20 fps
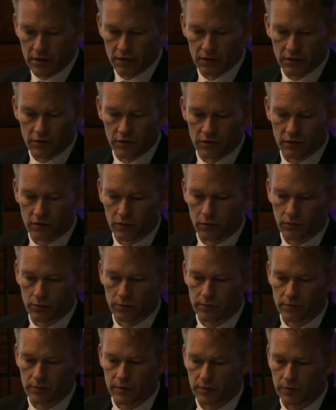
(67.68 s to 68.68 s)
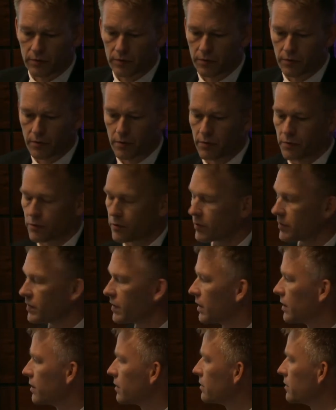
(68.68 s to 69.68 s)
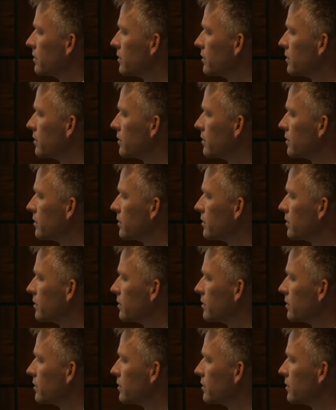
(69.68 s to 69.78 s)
So we say the